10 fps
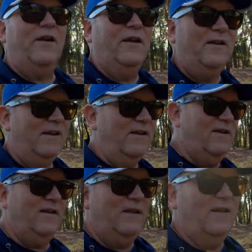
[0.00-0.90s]
and
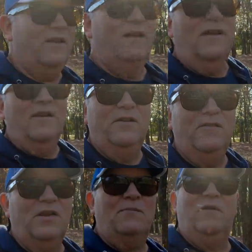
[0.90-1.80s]
do
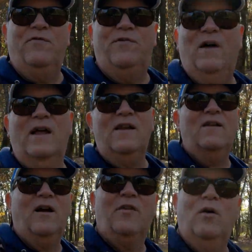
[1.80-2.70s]
something fun. Although